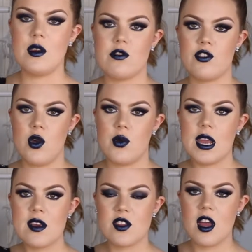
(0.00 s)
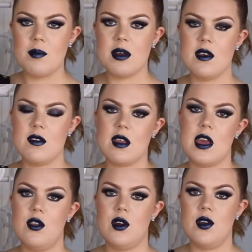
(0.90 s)
So next up is
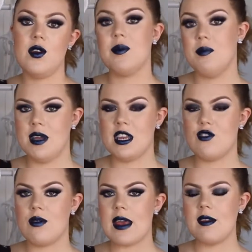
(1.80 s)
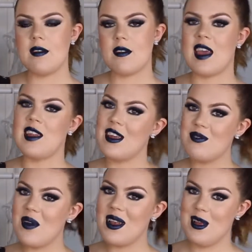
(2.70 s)
another mini dress, and
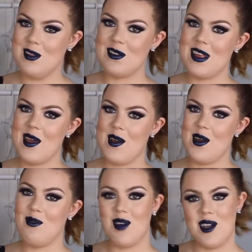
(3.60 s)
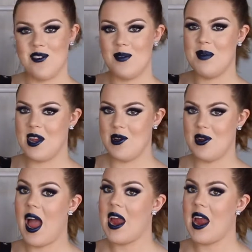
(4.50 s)
this one is one of the better